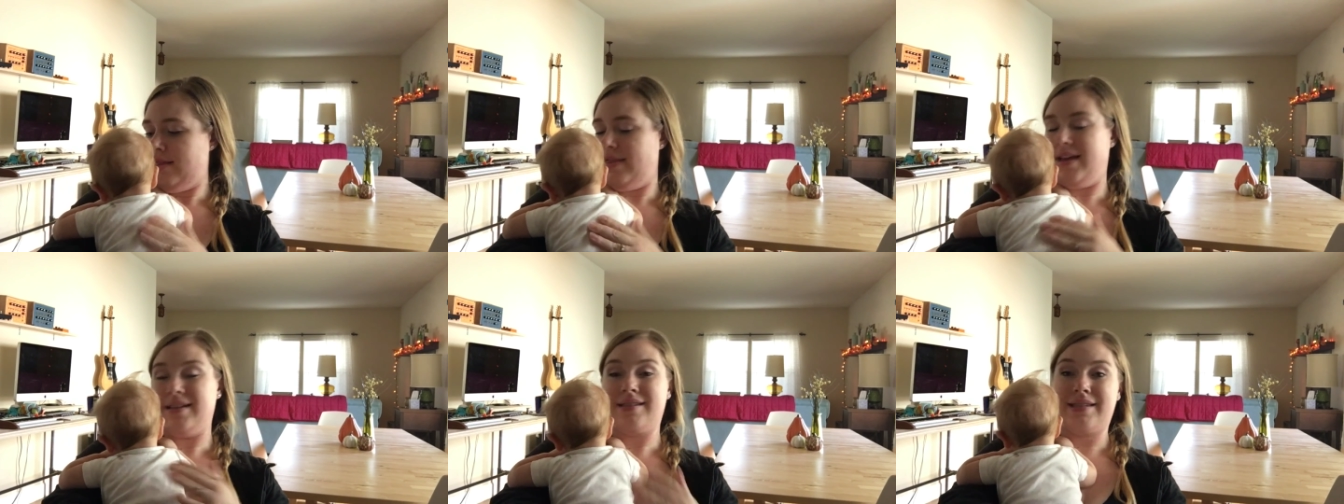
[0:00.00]

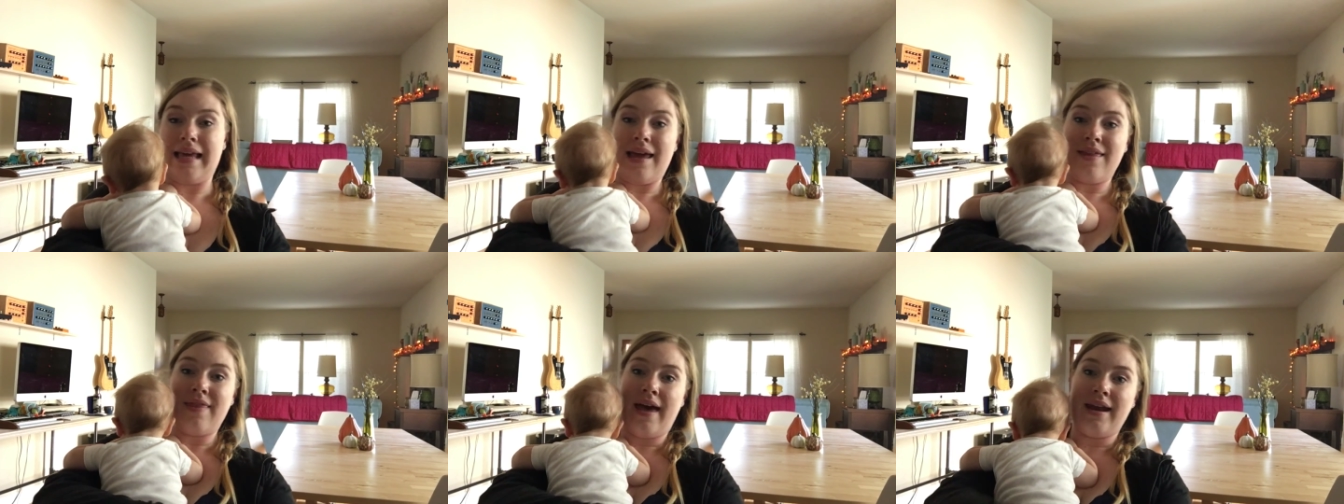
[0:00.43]
They
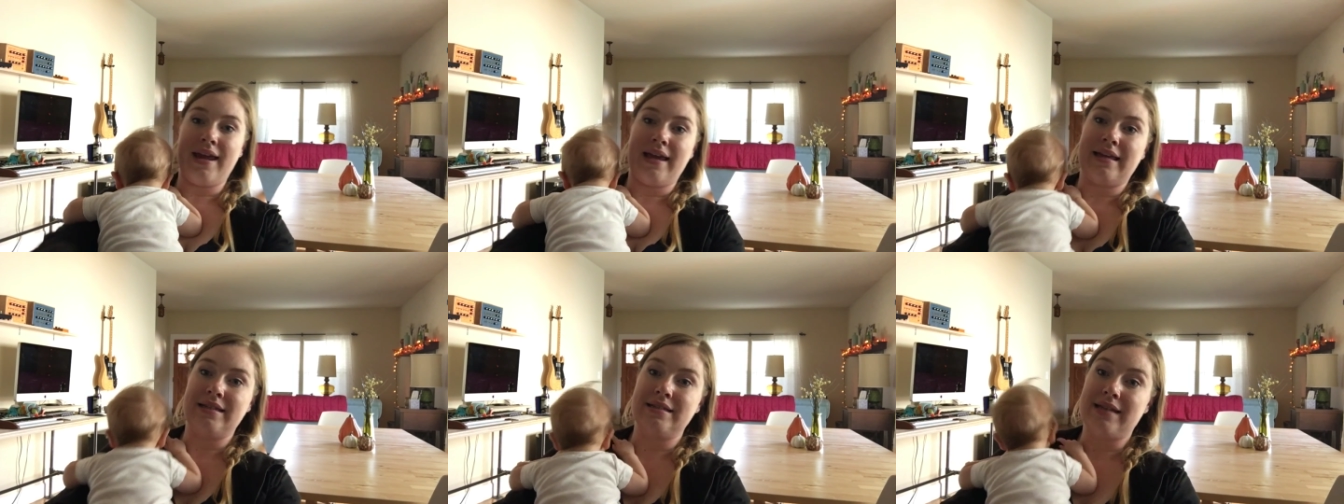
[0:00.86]
say that
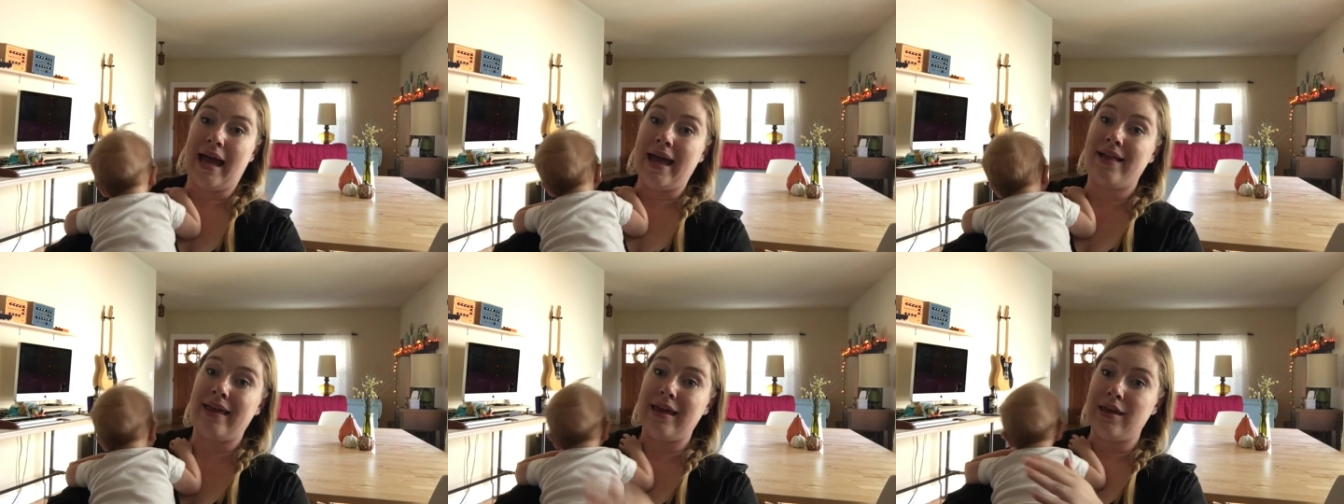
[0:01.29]
it can
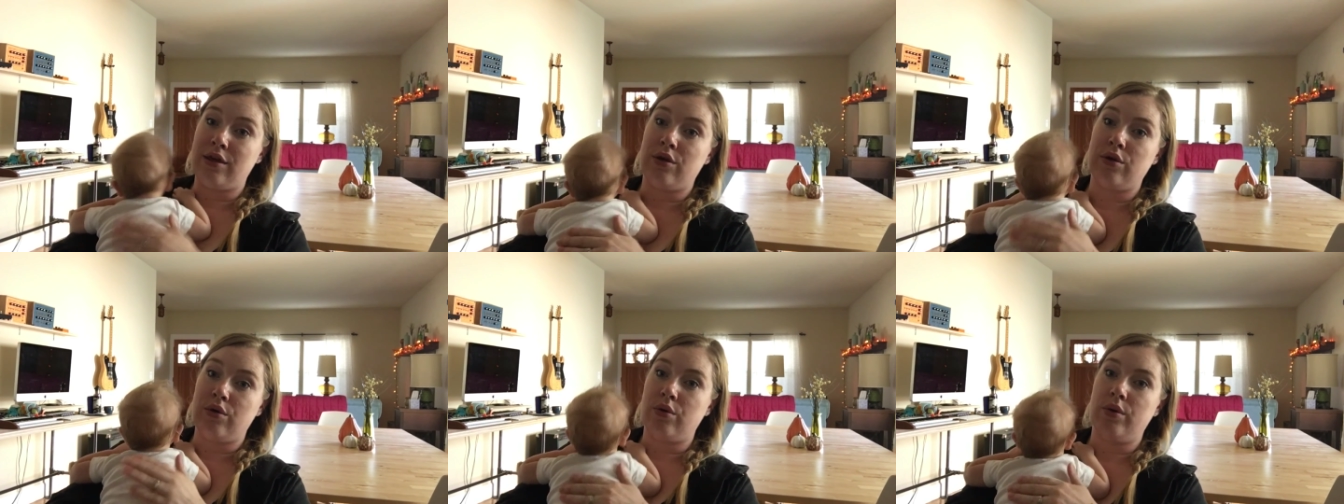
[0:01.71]
dilate
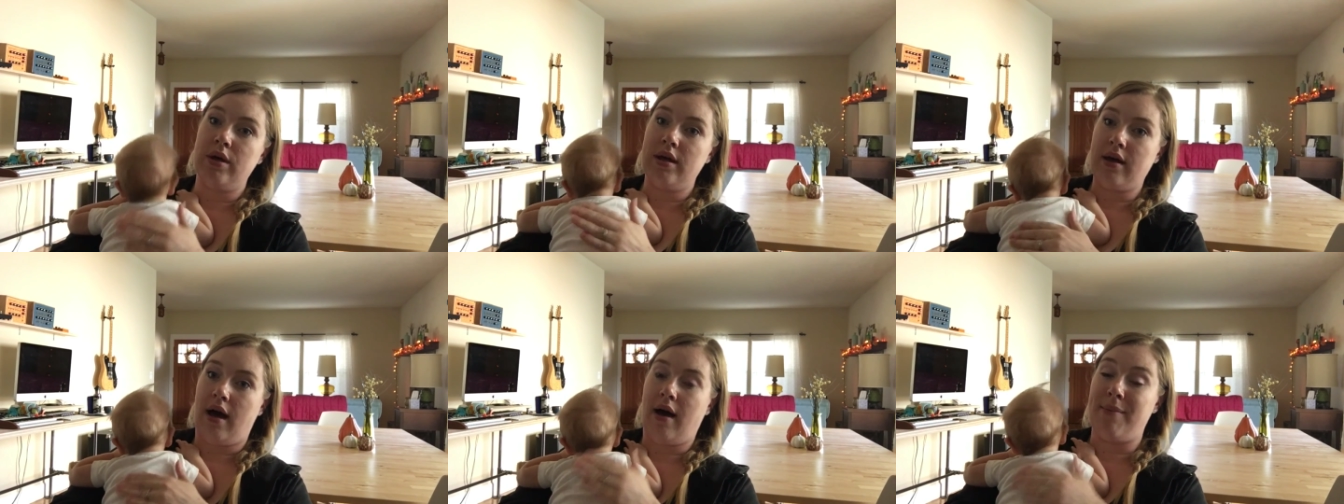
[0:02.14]
you
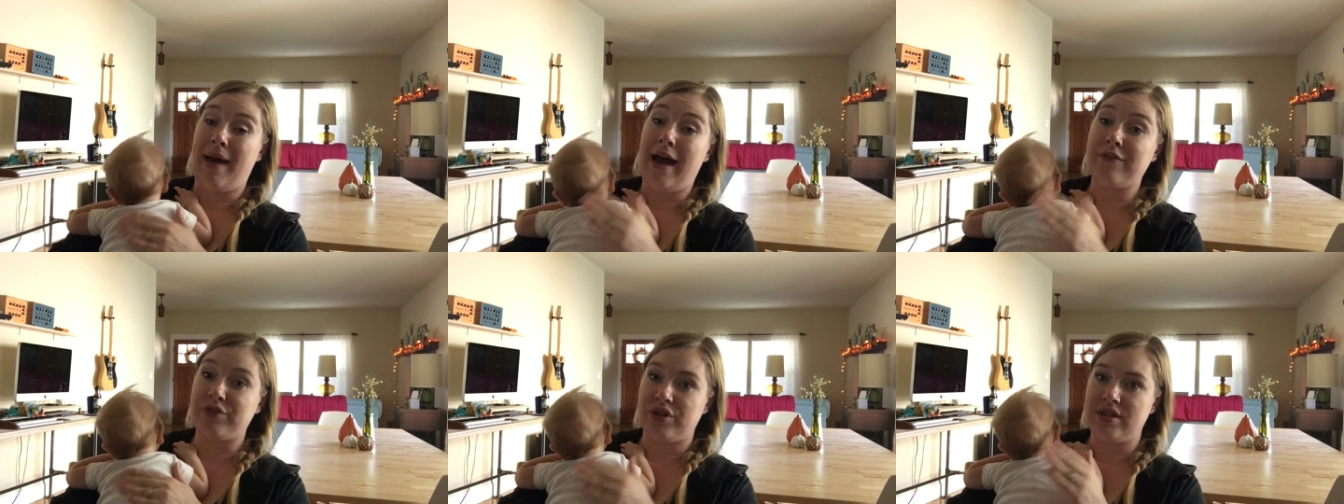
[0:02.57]

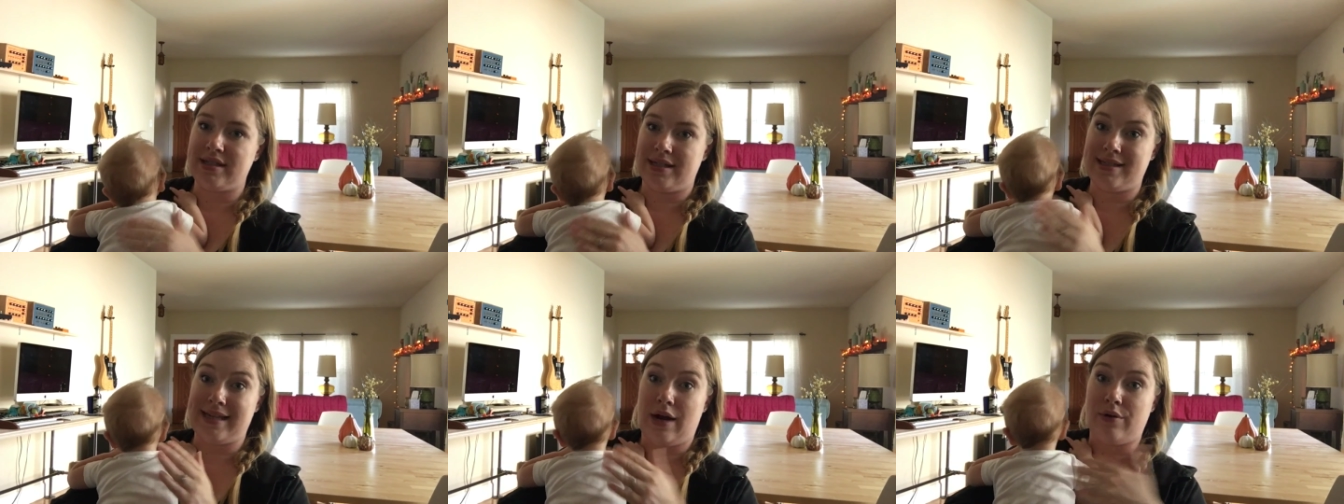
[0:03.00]
after the
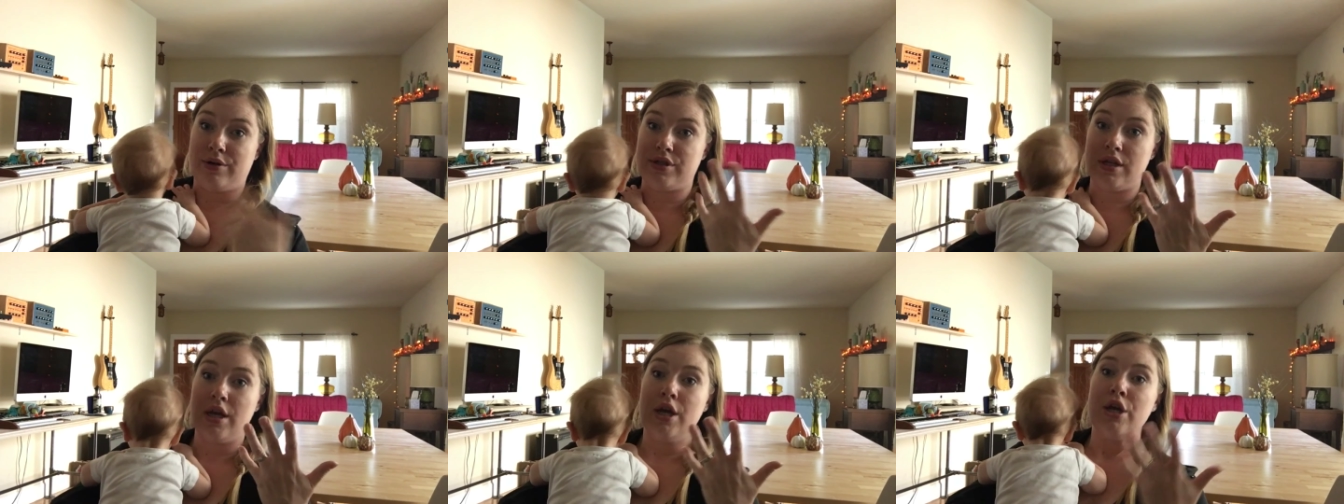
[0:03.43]
6 hours